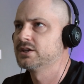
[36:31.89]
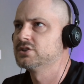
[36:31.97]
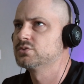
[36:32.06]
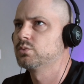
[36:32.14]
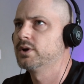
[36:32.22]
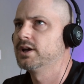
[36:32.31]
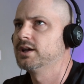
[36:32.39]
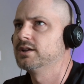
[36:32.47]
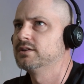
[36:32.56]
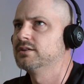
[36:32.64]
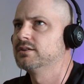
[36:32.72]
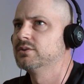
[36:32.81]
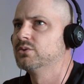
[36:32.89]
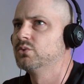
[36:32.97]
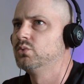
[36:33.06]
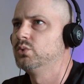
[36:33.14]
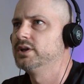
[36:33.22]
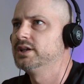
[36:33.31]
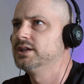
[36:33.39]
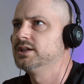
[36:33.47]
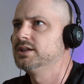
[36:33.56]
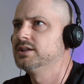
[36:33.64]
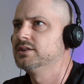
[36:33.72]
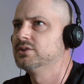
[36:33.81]
is when
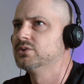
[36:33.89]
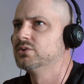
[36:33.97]
we're